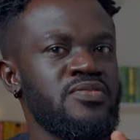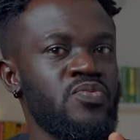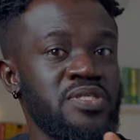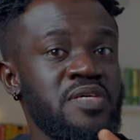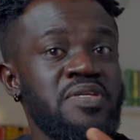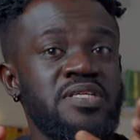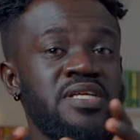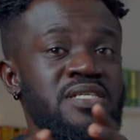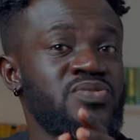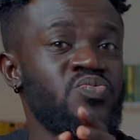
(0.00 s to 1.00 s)
When somebody
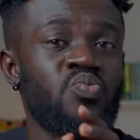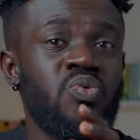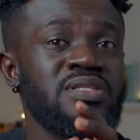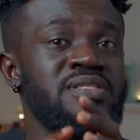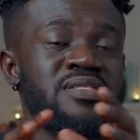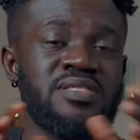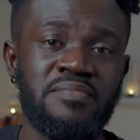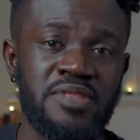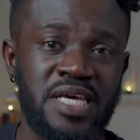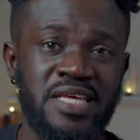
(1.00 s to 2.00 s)
doesn't want
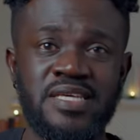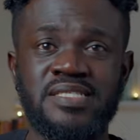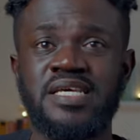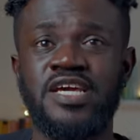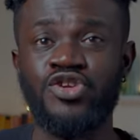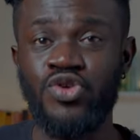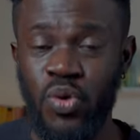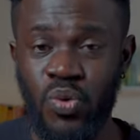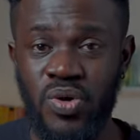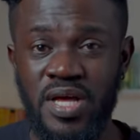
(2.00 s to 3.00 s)
something and they say
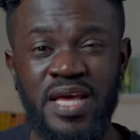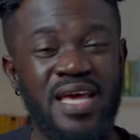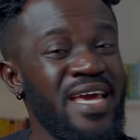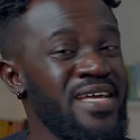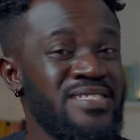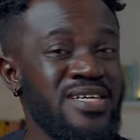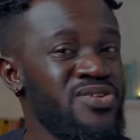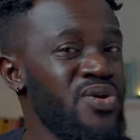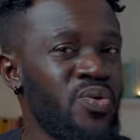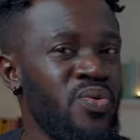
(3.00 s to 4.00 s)
no, it's a
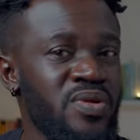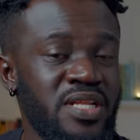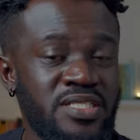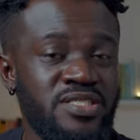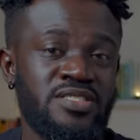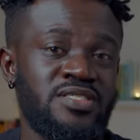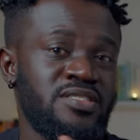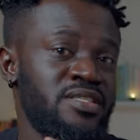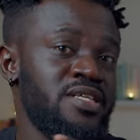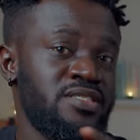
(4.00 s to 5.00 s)
no.
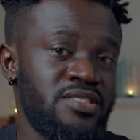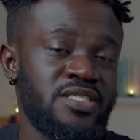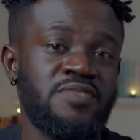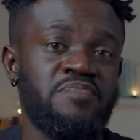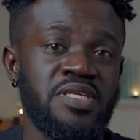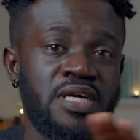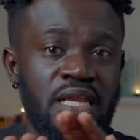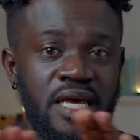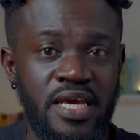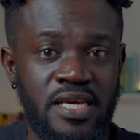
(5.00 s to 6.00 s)
Let's just be
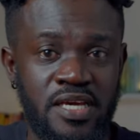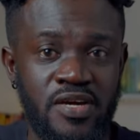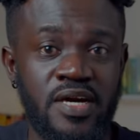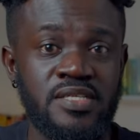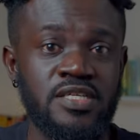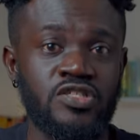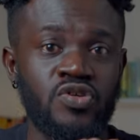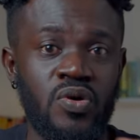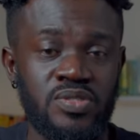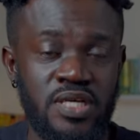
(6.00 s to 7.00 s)
clear here as
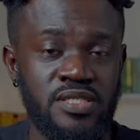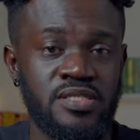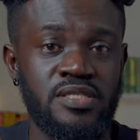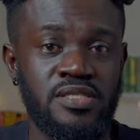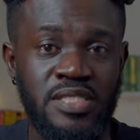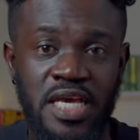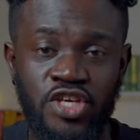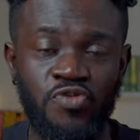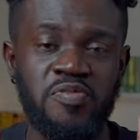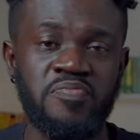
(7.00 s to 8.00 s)
adults, as sane
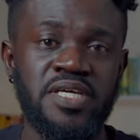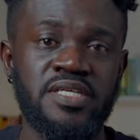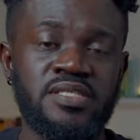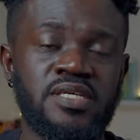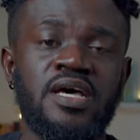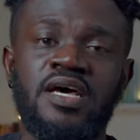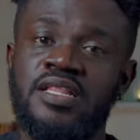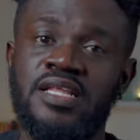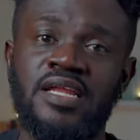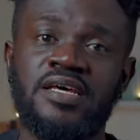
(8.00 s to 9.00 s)
human beings,
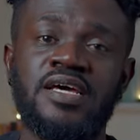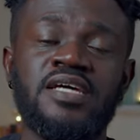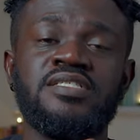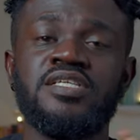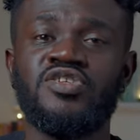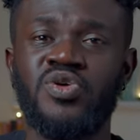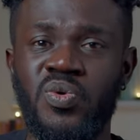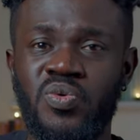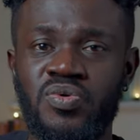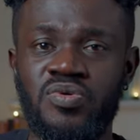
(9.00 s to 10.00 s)
that it's a
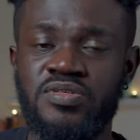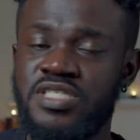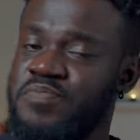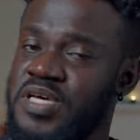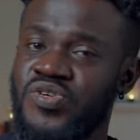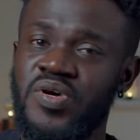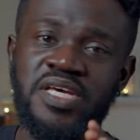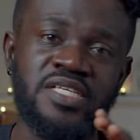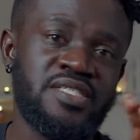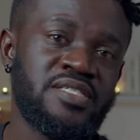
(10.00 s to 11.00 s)
no. Spend your
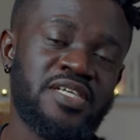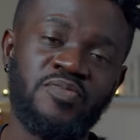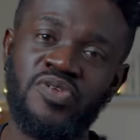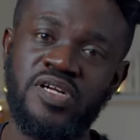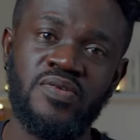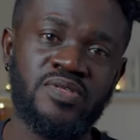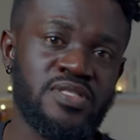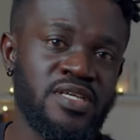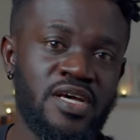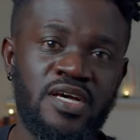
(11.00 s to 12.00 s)
energy somewhere
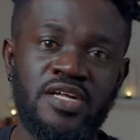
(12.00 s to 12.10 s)
else.